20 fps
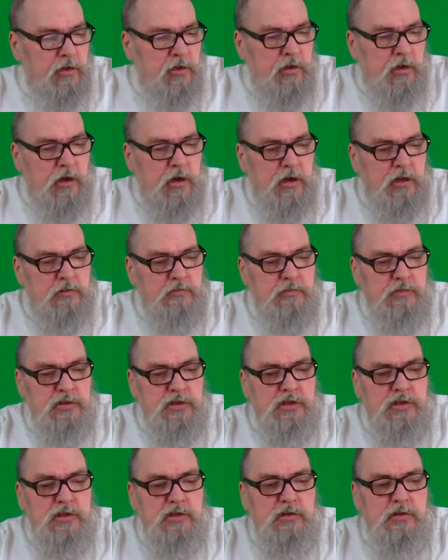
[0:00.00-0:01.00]
on
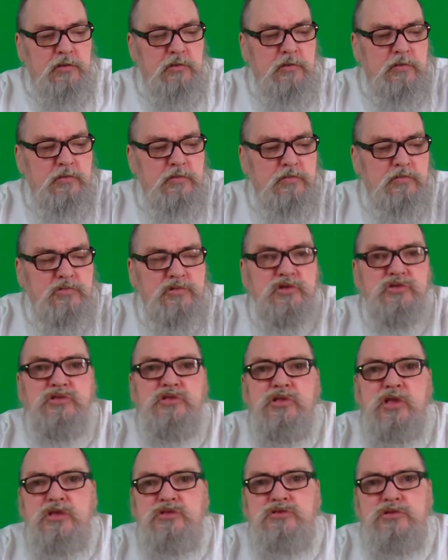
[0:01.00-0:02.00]
me, just
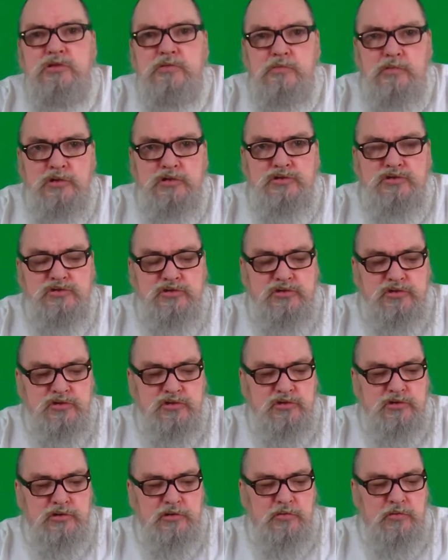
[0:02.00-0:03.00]
in case an emergency
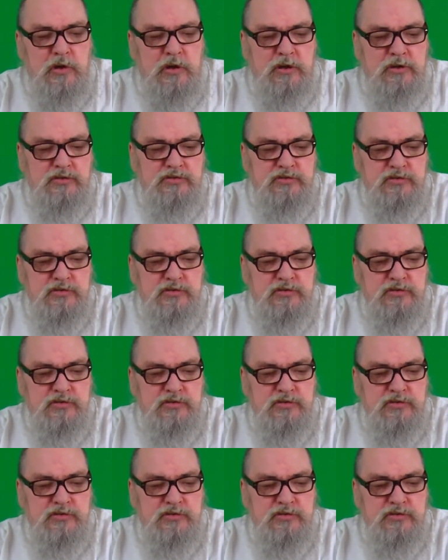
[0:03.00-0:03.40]
should arise.